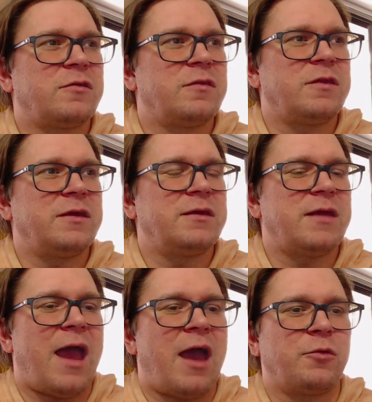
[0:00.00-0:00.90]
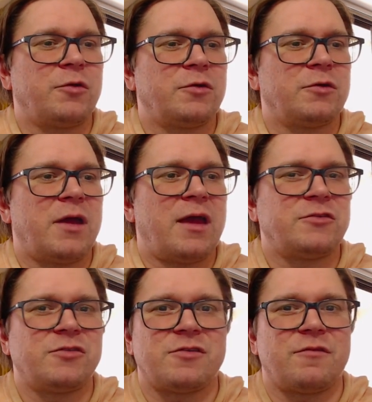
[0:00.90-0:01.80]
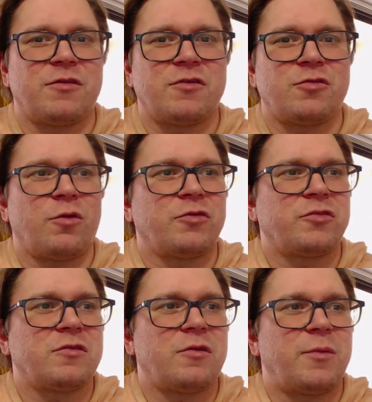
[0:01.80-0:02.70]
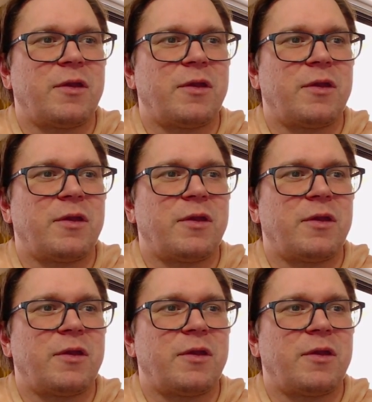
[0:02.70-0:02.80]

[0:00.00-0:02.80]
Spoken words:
to the outer edges of the solar system.